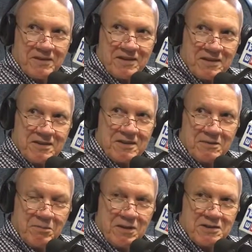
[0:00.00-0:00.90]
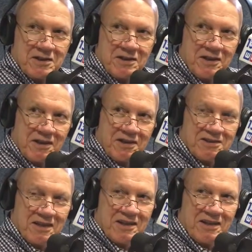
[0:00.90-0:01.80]
It, it basically,
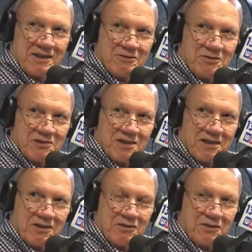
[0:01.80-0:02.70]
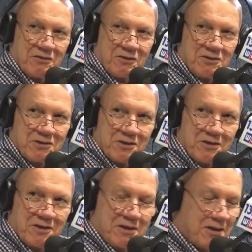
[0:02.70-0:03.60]
sign language is not universal.
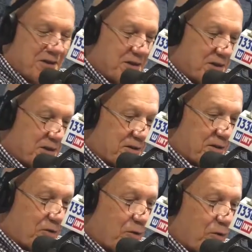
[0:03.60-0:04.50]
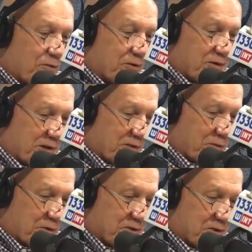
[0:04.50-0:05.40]
There are over, a little
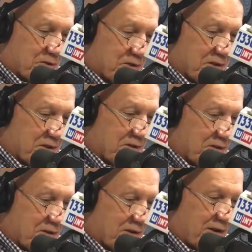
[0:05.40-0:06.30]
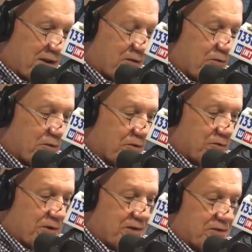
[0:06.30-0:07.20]
research here, there are a little over
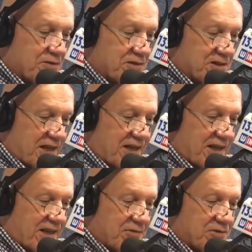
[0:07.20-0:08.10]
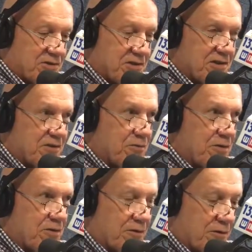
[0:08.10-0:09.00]
300 sign languages in the
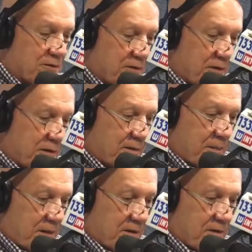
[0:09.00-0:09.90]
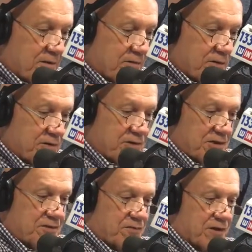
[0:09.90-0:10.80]
world. And French
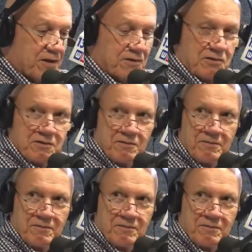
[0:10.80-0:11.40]
is French.